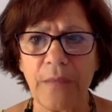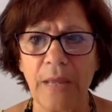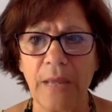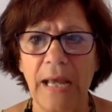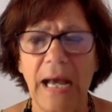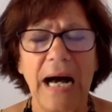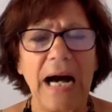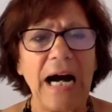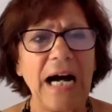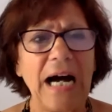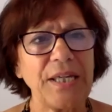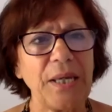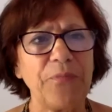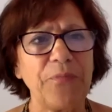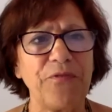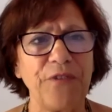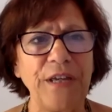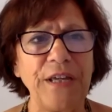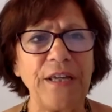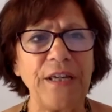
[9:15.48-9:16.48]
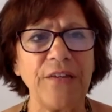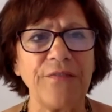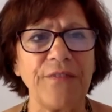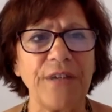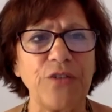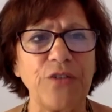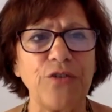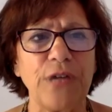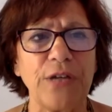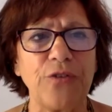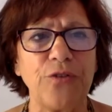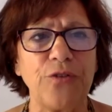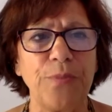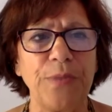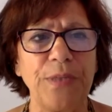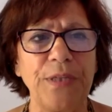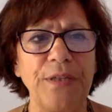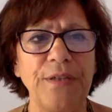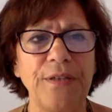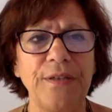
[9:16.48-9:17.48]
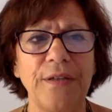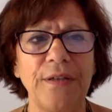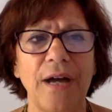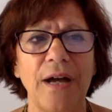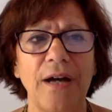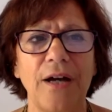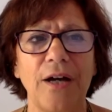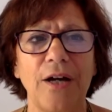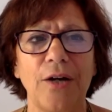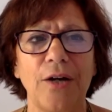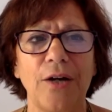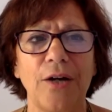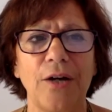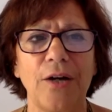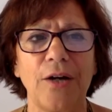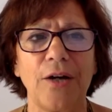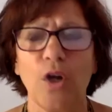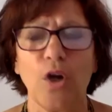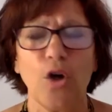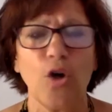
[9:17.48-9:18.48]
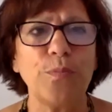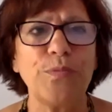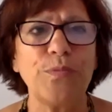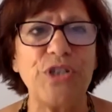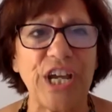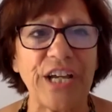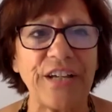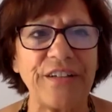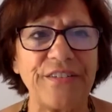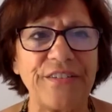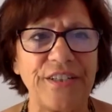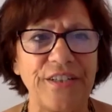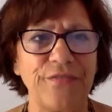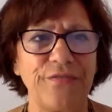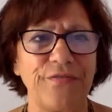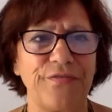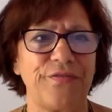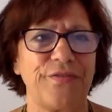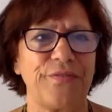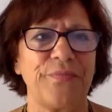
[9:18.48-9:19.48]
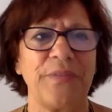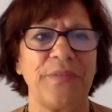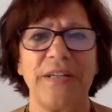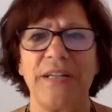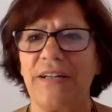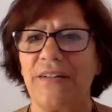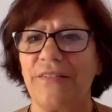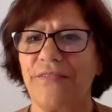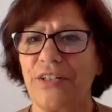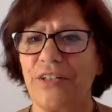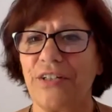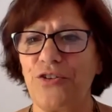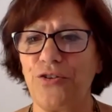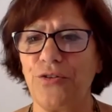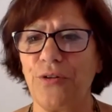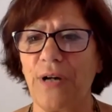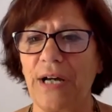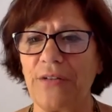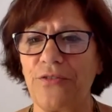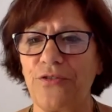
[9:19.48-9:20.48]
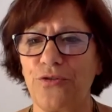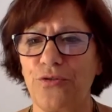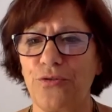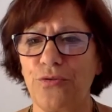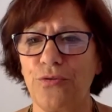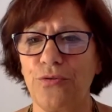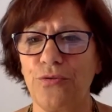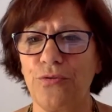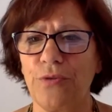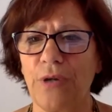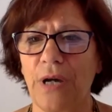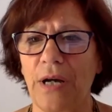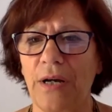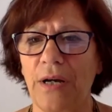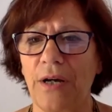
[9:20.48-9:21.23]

I kept thinking that you had to be objective, that you had to